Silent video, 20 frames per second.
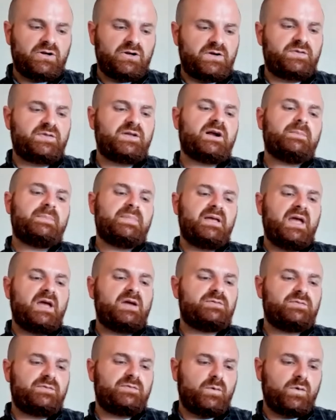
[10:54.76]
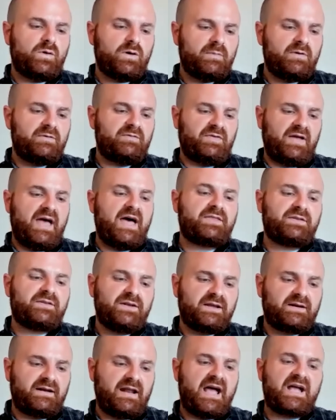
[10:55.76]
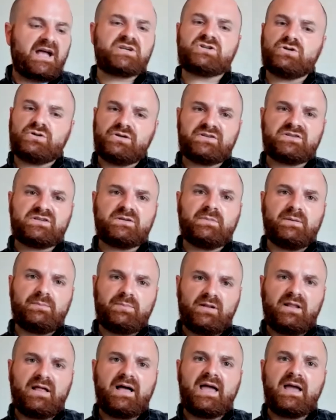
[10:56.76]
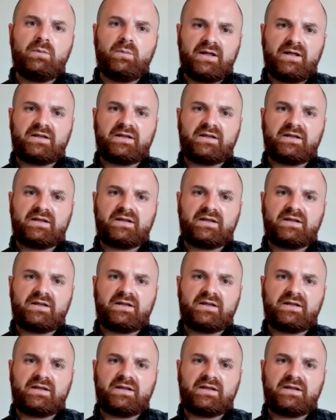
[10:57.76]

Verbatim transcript: could there be a form of ethnic nationalism at play when